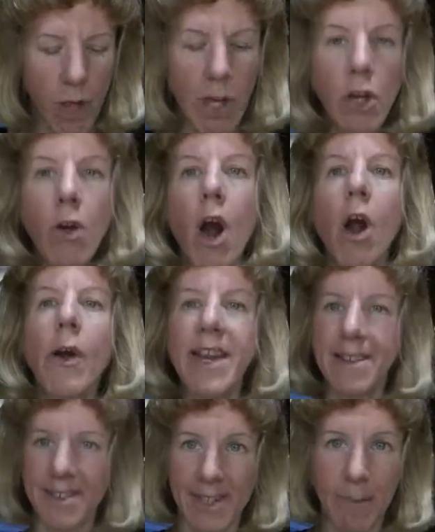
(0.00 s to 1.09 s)
you're already
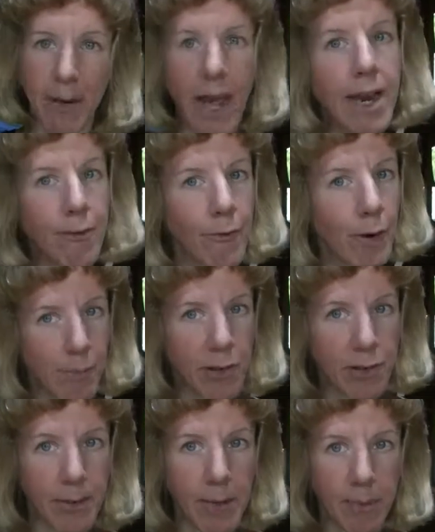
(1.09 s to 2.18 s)
a step ahead of what
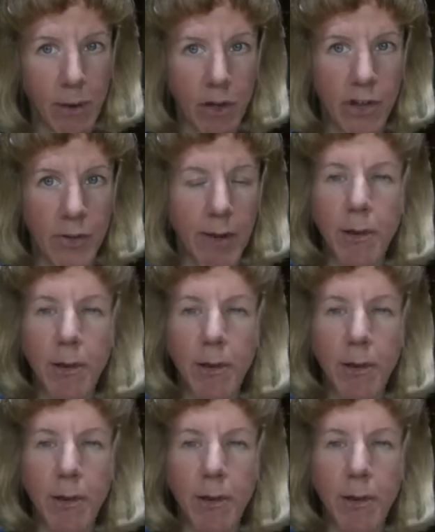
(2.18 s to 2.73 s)
most people are doing.